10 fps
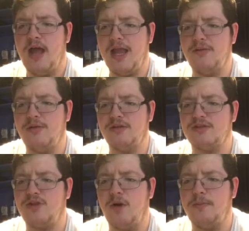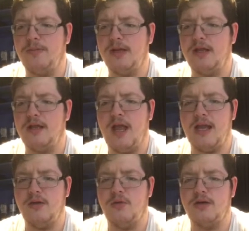Anyone that's copying
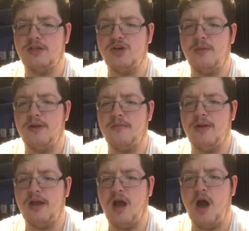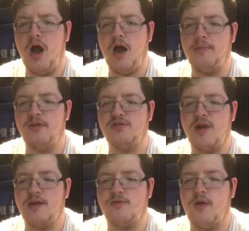anyone is copying me. I'm the
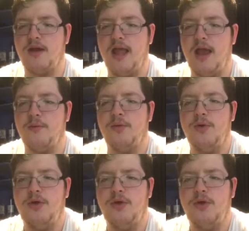trend right now."